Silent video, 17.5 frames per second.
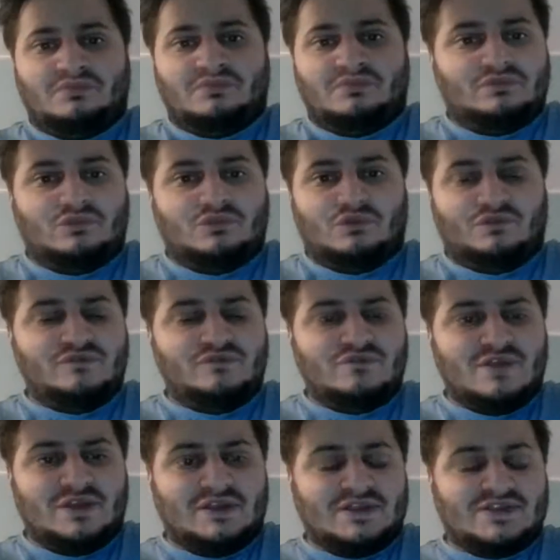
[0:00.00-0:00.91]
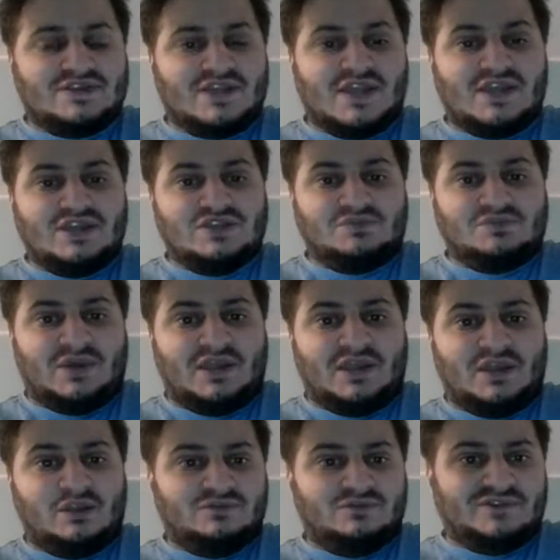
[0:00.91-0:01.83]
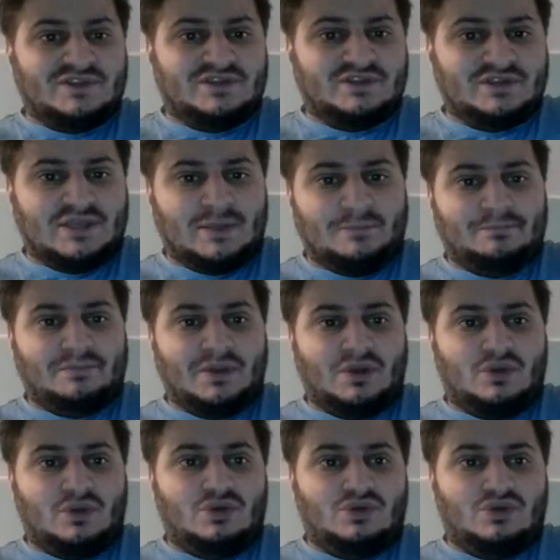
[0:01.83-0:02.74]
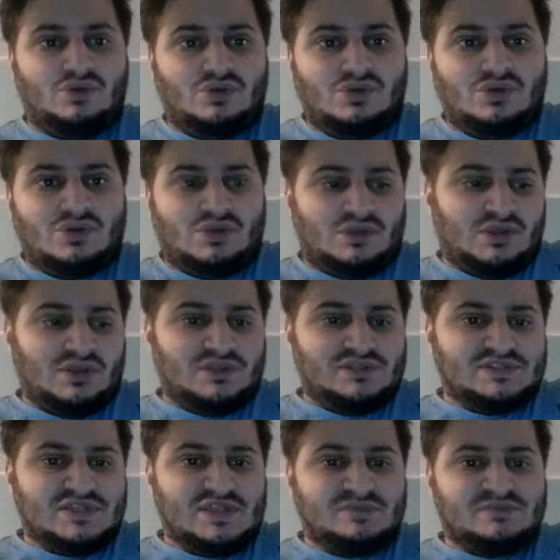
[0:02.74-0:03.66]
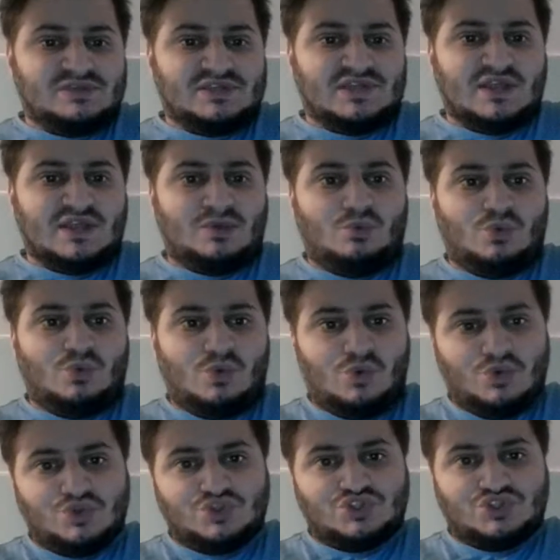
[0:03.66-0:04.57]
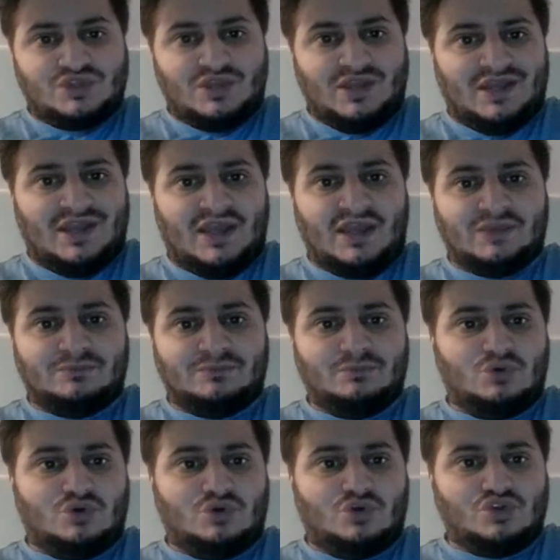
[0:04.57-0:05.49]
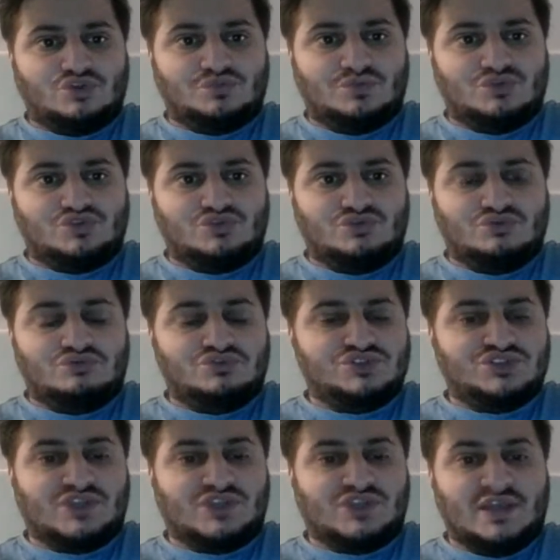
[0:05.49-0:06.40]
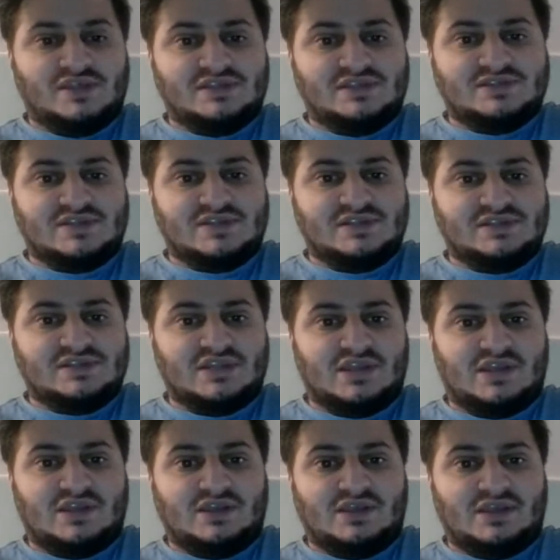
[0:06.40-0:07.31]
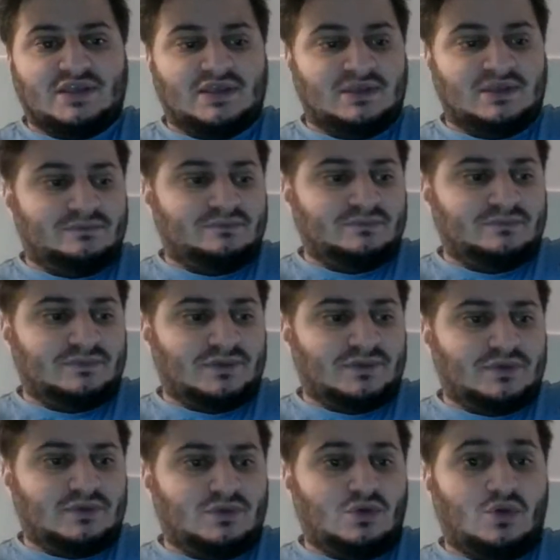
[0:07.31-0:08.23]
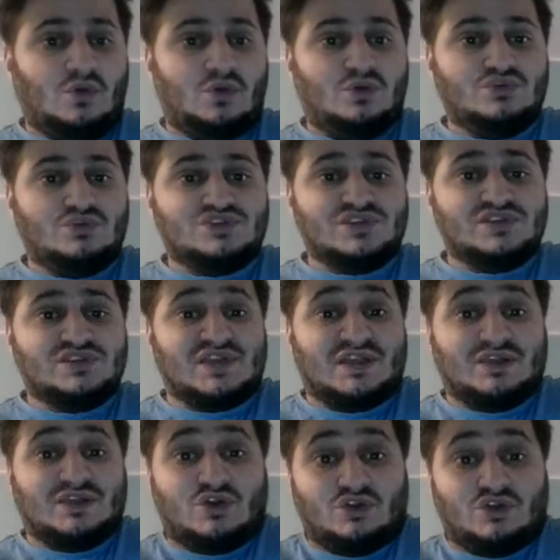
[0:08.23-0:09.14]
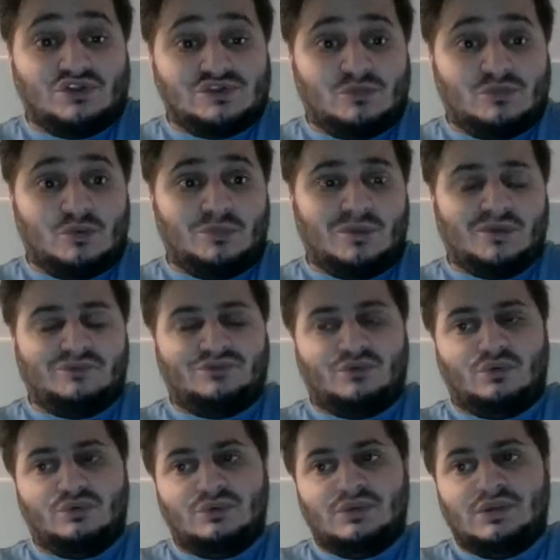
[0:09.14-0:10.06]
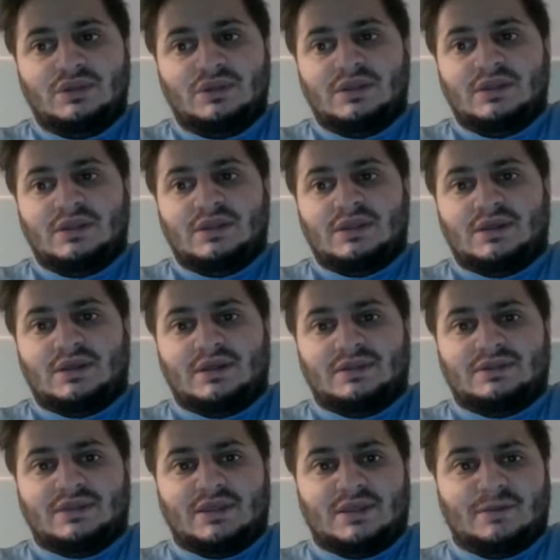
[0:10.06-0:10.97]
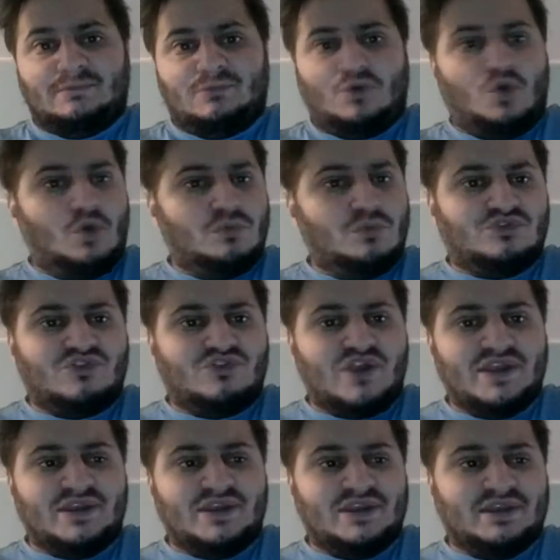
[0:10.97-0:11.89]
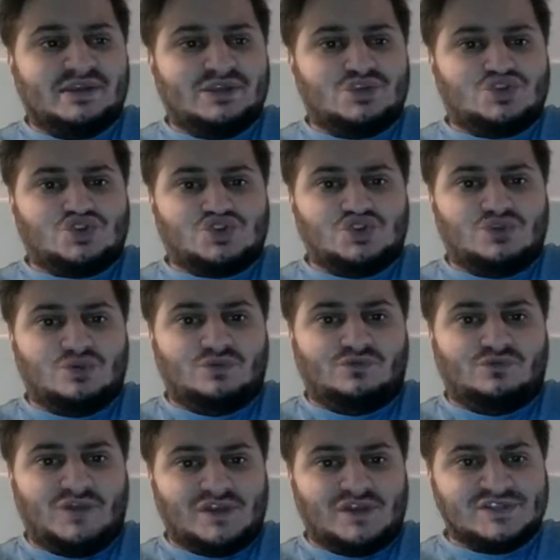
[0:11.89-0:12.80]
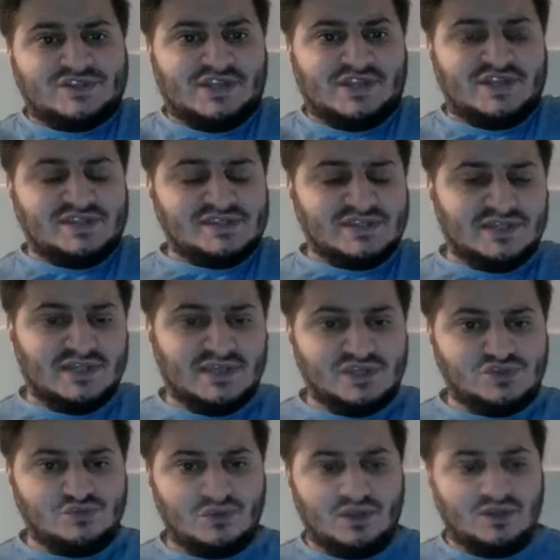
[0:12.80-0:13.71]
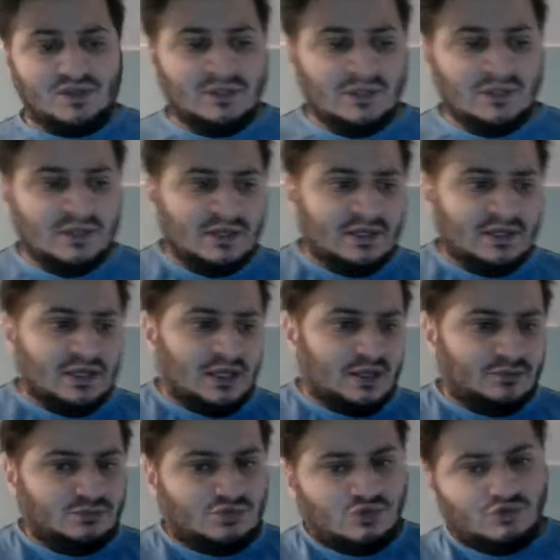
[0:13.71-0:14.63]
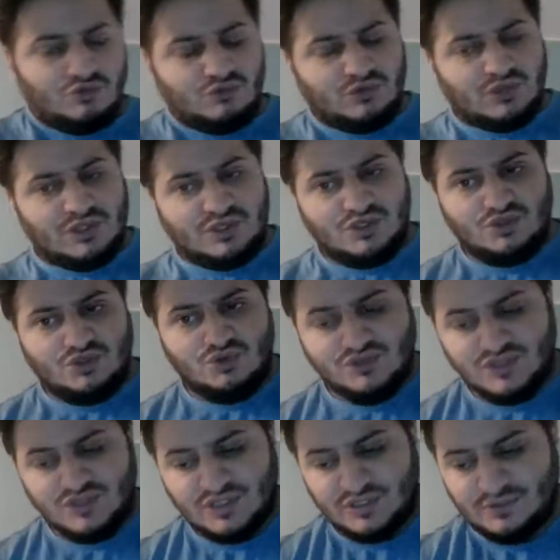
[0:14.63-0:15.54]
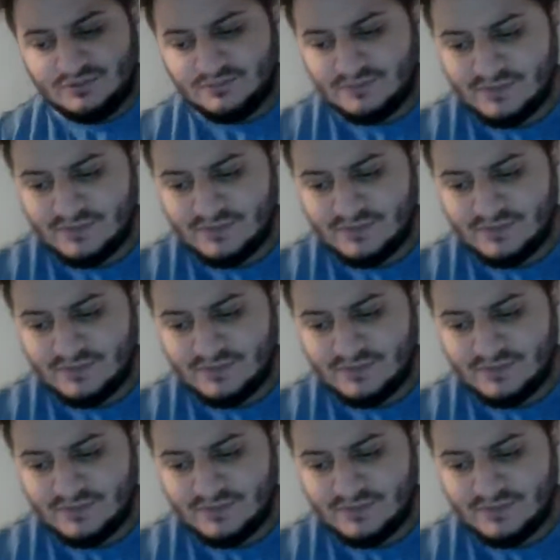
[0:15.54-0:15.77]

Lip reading: nothing really changed. My health didn't get better; it seemed to get worse. I had more hospital stays since I got this mobile phone, and upgraded to faster internet as well. I'm currently using